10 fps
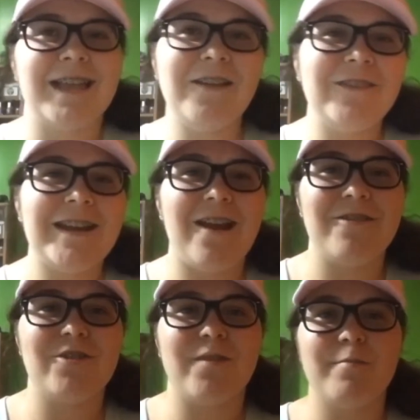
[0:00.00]
I'll find out
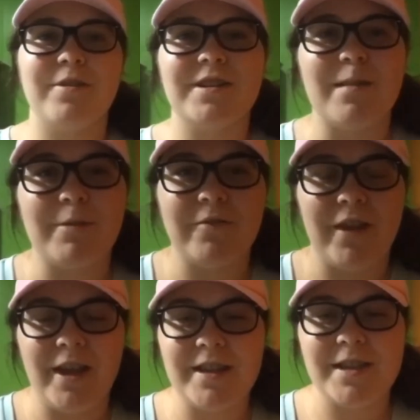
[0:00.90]
in November December if
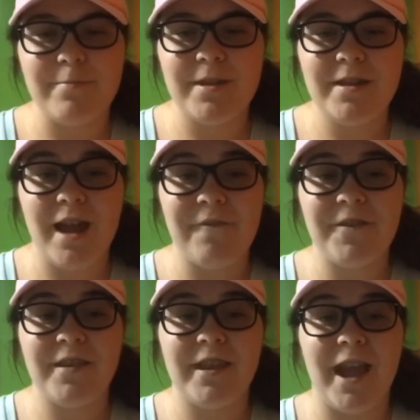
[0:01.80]
I get accepted. I
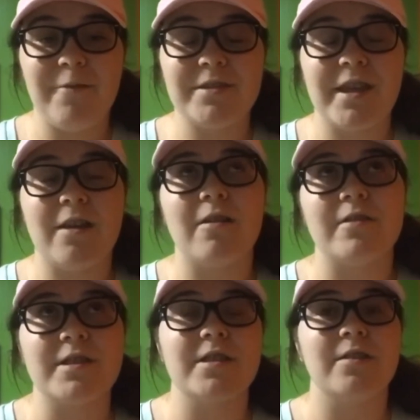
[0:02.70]
feel like I was like, oh,
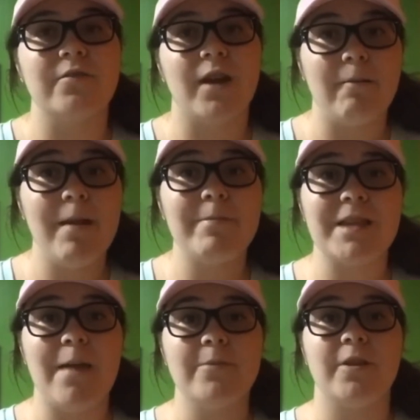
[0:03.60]
this is so far away, but
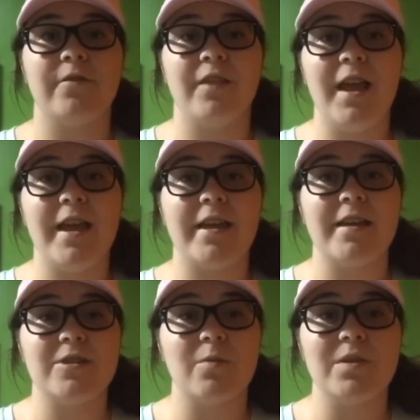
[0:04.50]
time's already
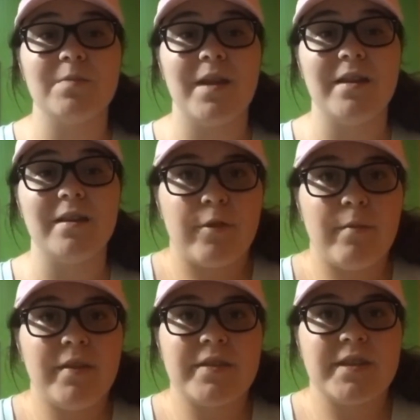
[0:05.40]
flying. It's almost been three
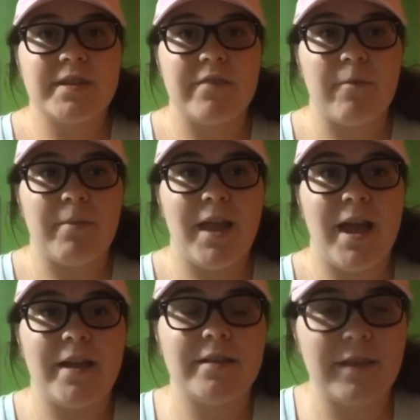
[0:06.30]
months since I've
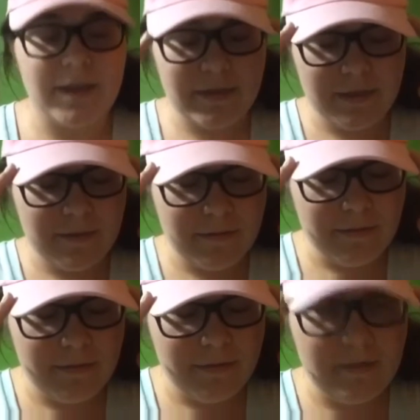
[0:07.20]
applied. Like,
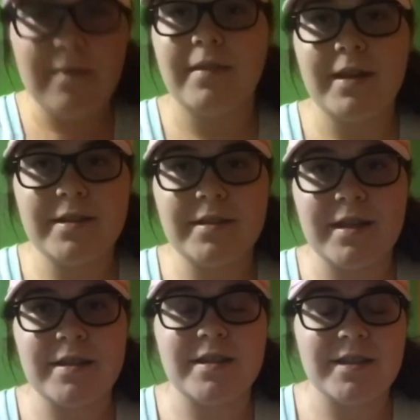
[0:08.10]
that is
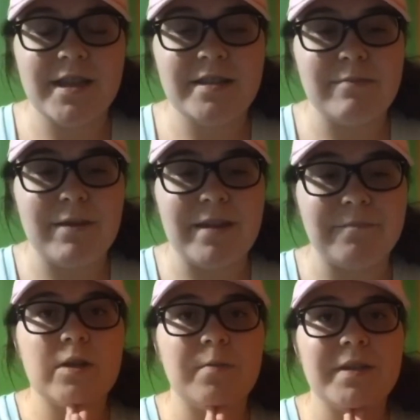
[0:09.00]
that is insane to me.
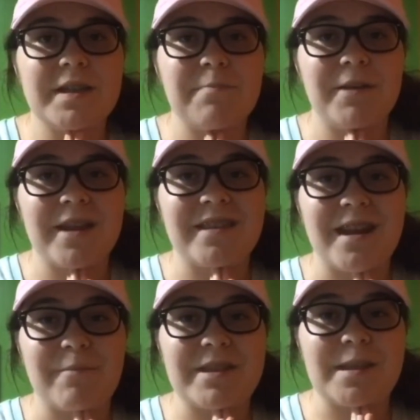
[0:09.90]
So please keep praying that
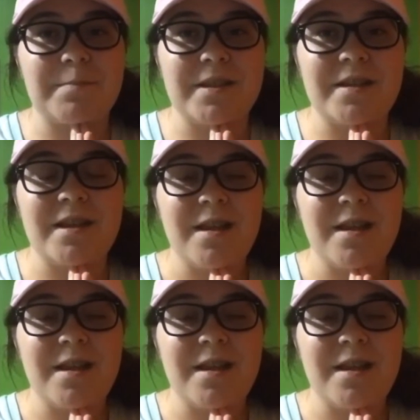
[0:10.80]
I'm accepted